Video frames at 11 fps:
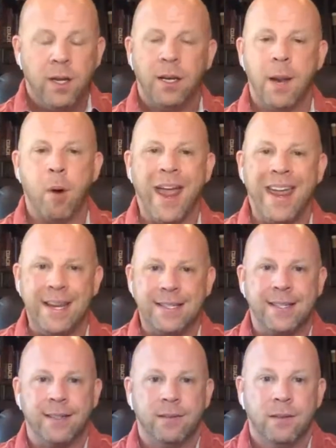Number
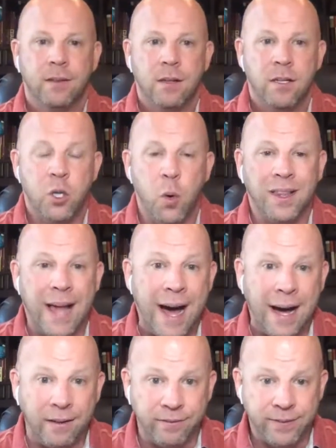8, do a
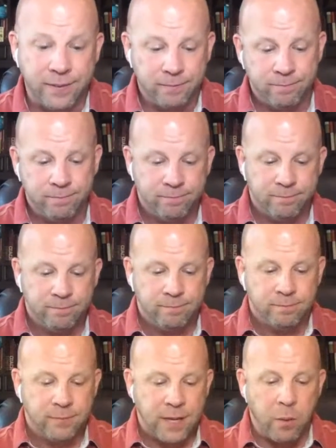live.
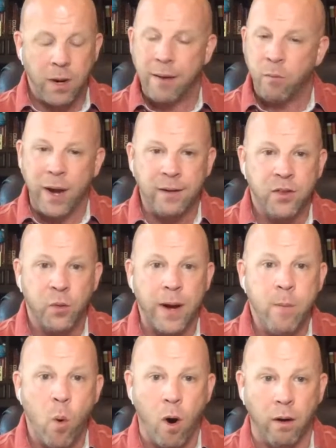Okay, we got 3
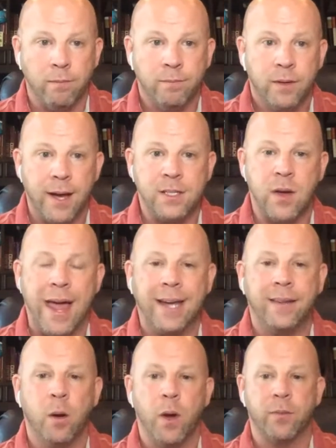more. Okay, so hang in
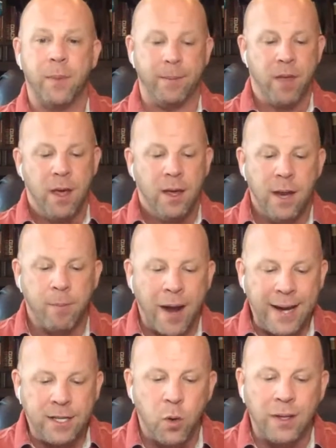there with me. Number
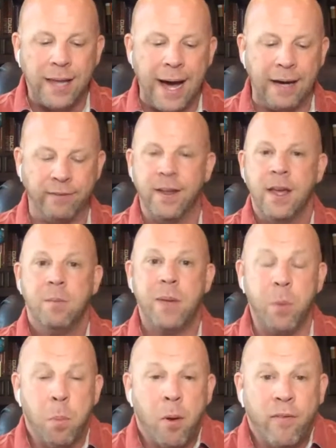8, do a live.
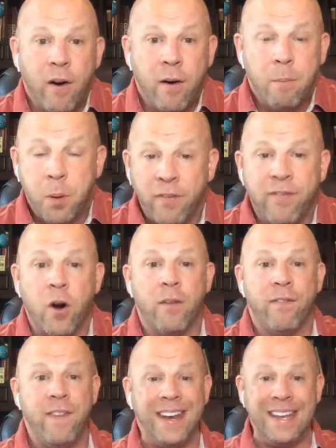People prefer
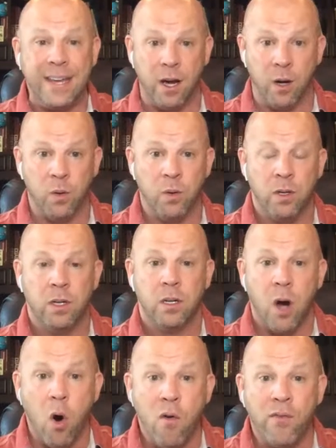video
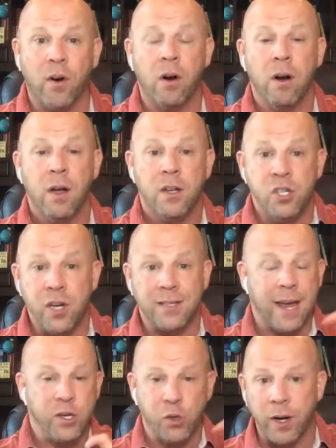over just
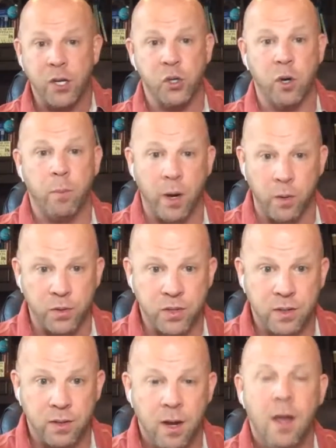a traditional
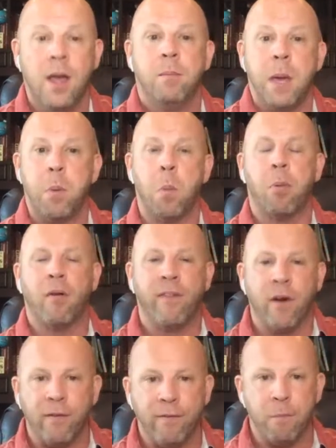post. People
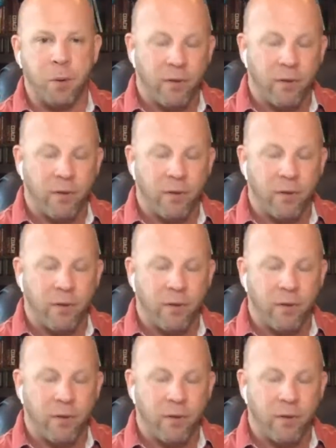prefer.